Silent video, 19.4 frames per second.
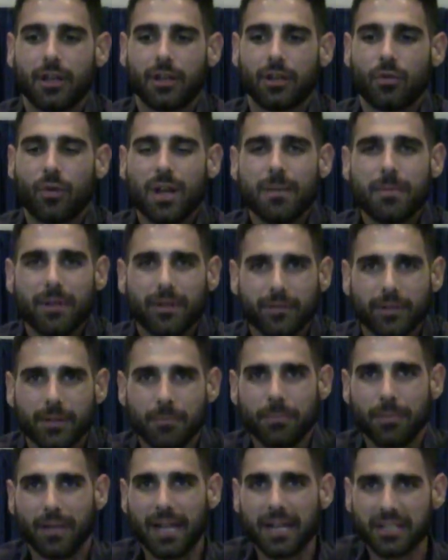quite a bit of
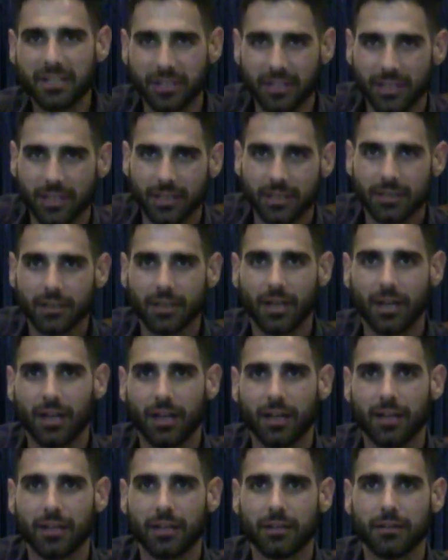complexity,
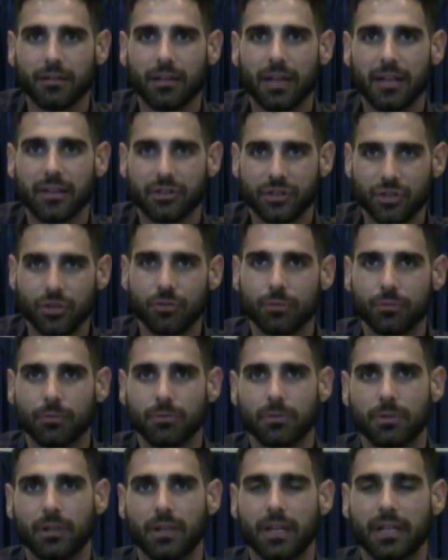as
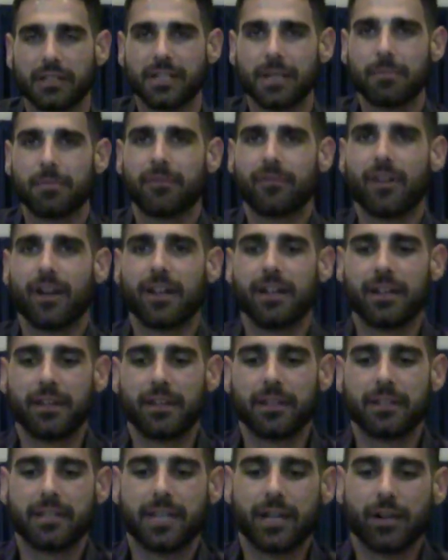you exemplified in
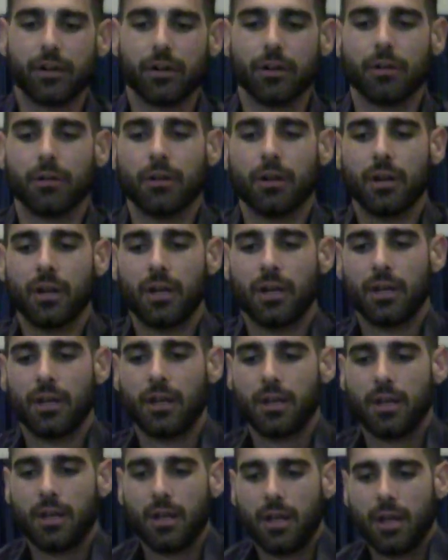the tarot
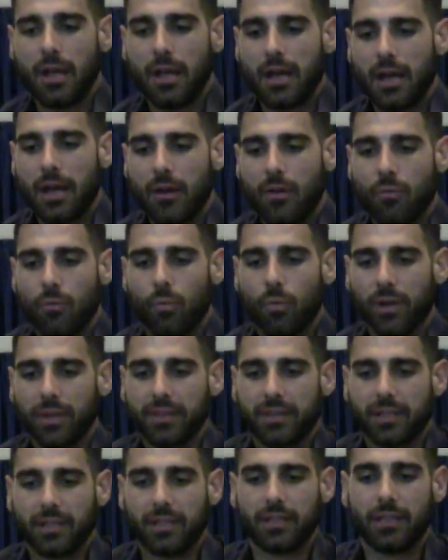
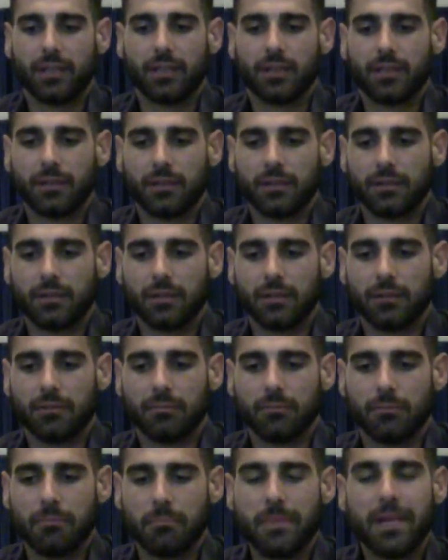what the
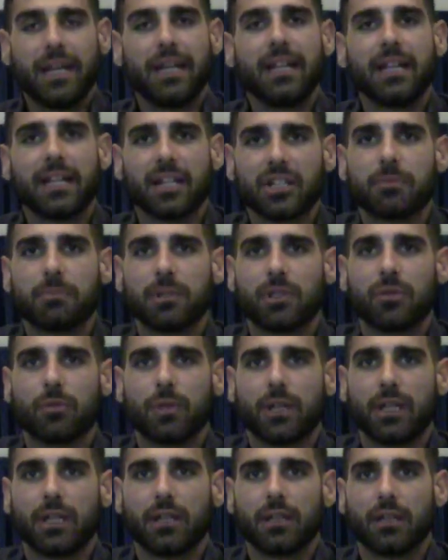meanings
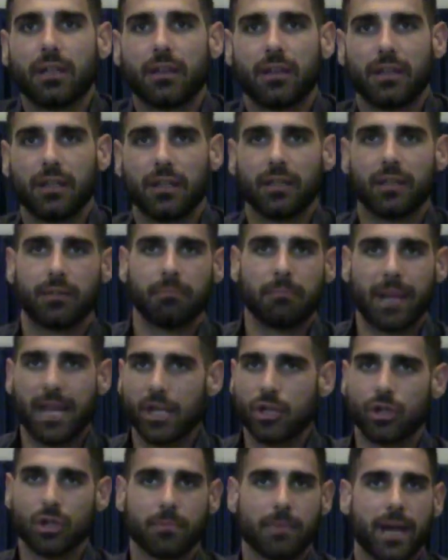between the
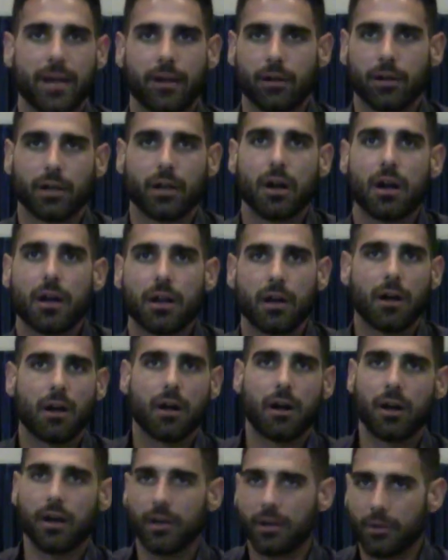major and minor arcana
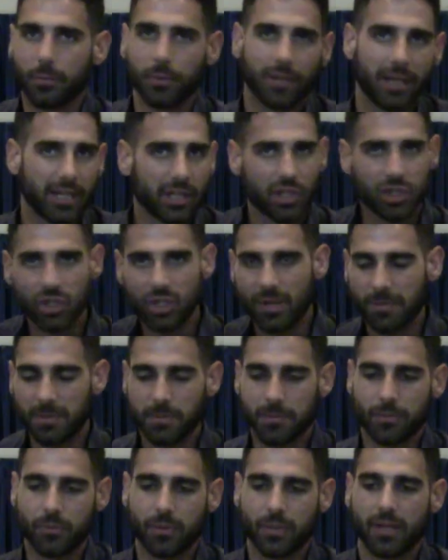are and the relationships
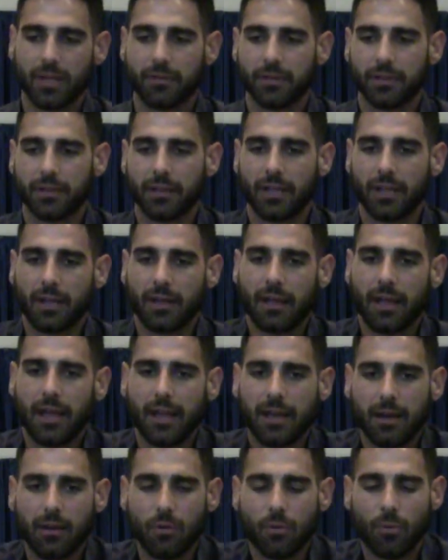between everything.
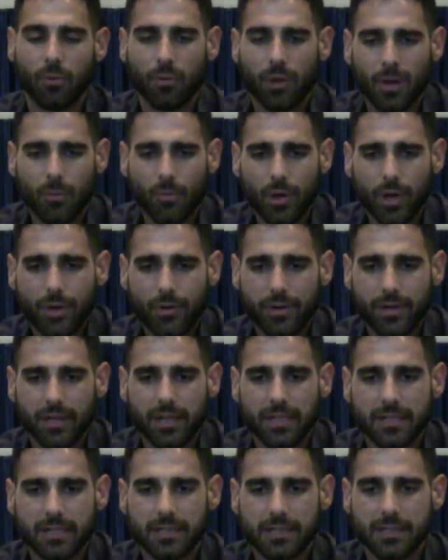And what I'm wondering
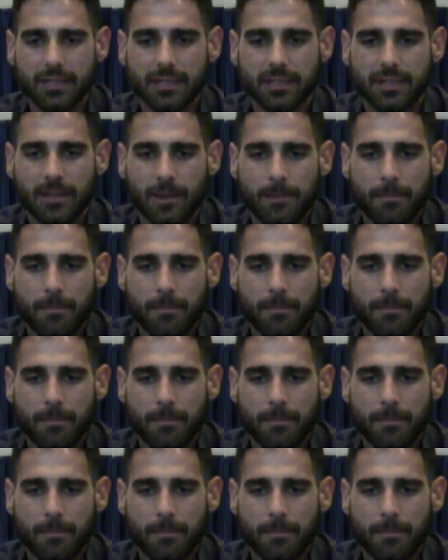is,